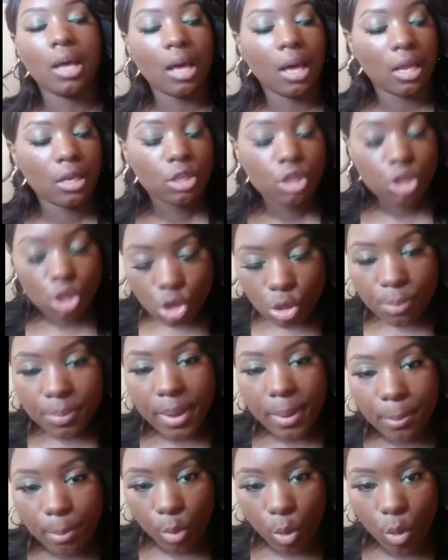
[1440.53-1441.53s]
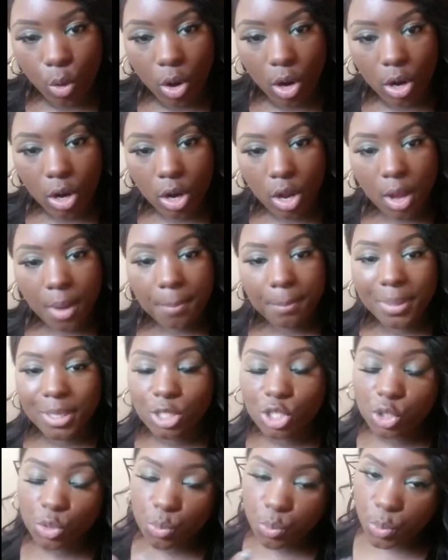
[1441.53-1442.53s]
a little bit more.
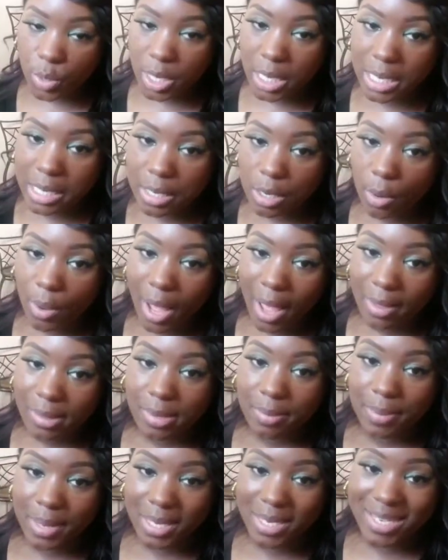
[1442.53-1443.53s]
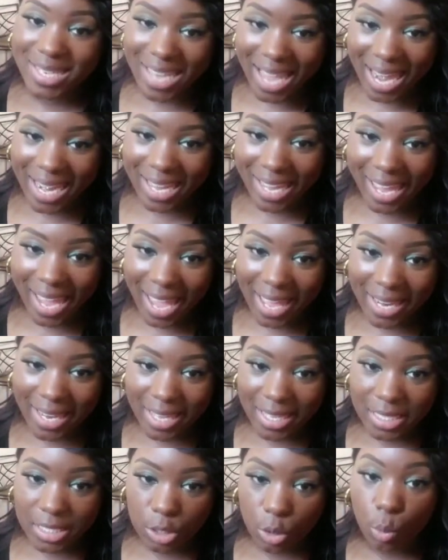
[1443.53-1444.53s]
But you really don't have to be
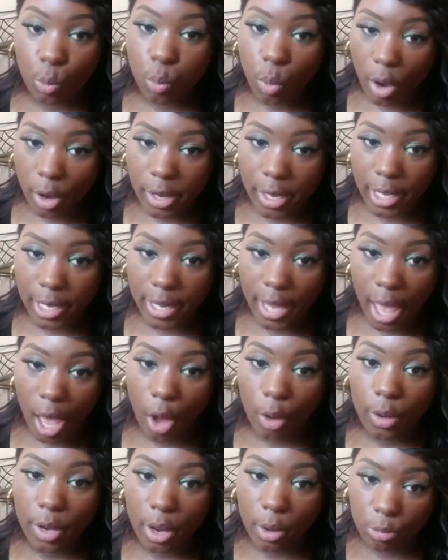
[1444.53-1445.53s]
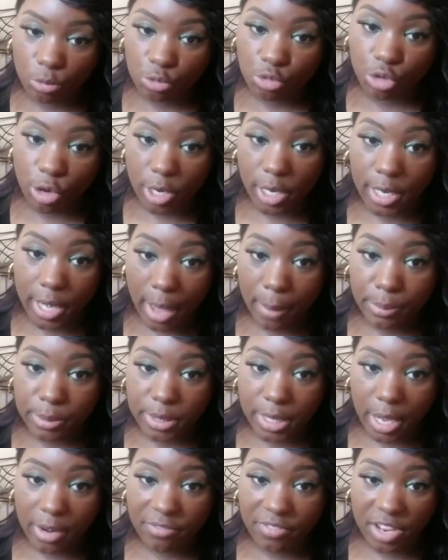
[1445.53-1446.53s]
dedicated to working out and drinking apple
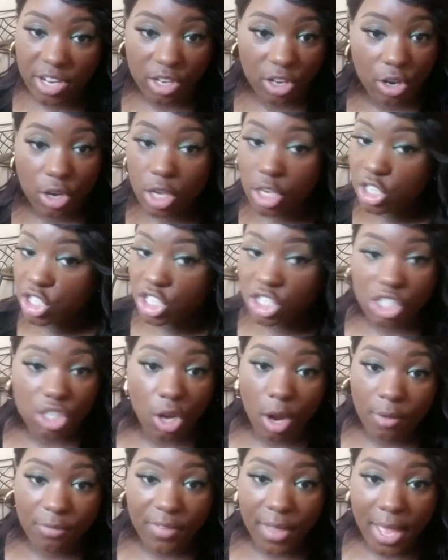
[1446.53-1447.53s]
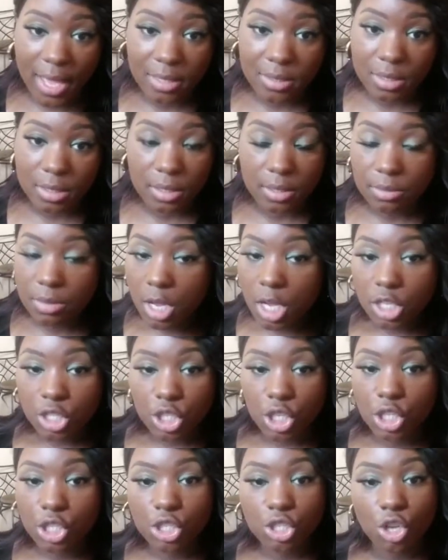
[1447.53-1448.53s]
cider vinegar. Just start fasting.
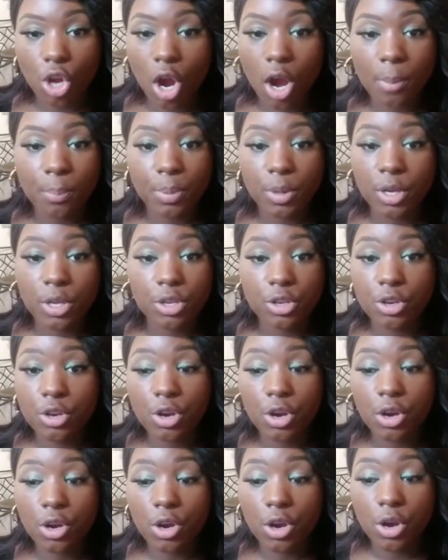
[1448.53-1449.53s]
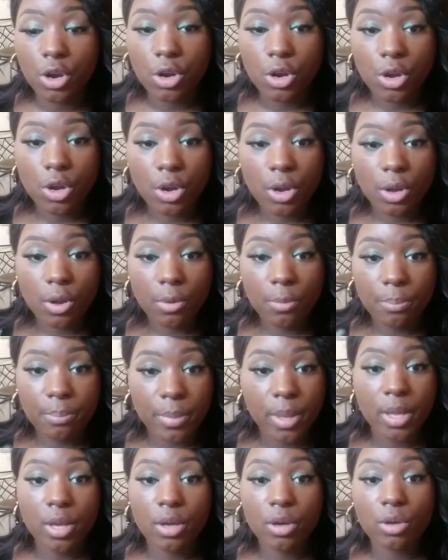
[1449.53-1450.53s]
Just start putting your
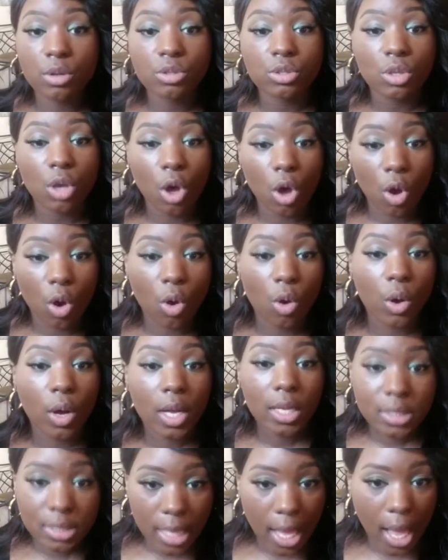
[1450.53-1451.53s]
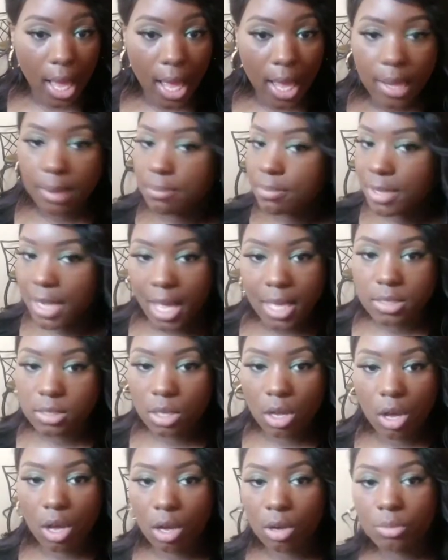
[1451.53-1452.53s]
meals on a time. That's
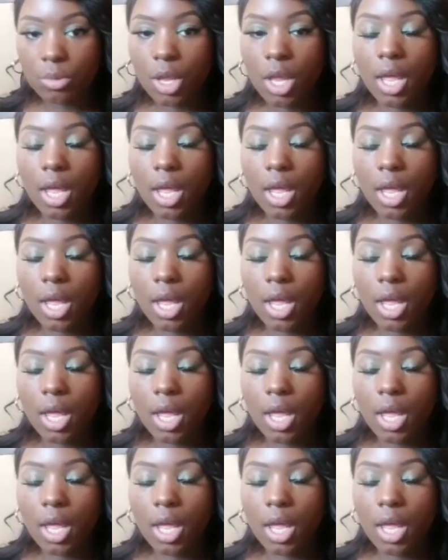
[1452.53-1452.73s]
all.